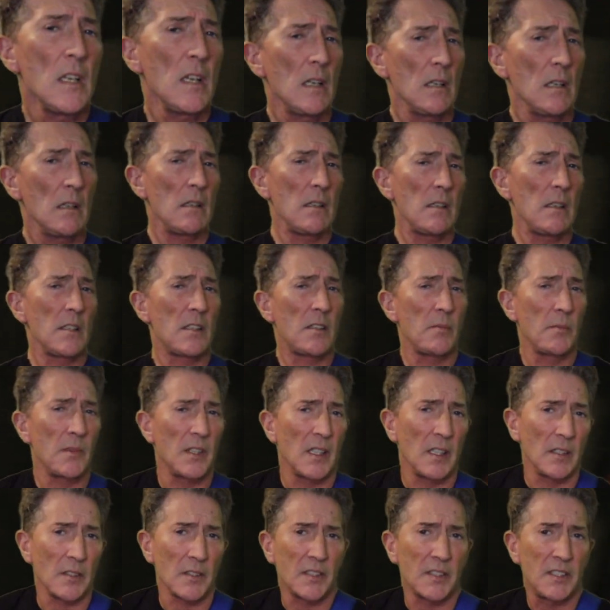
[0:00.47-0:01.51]

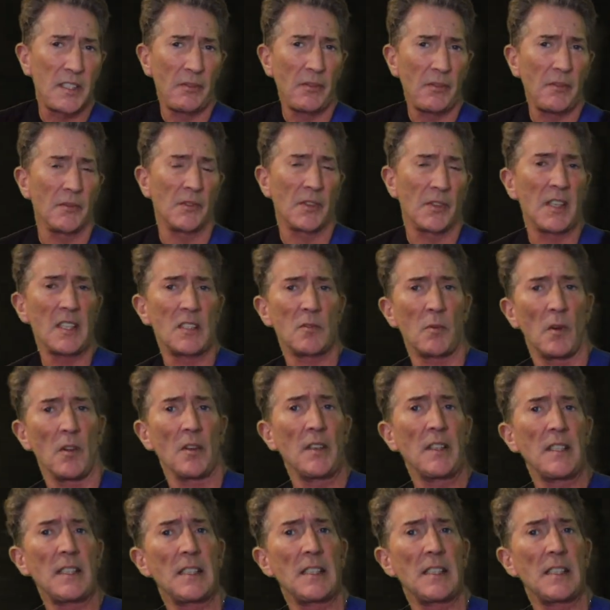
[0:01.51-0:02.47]
Something a little different for this one,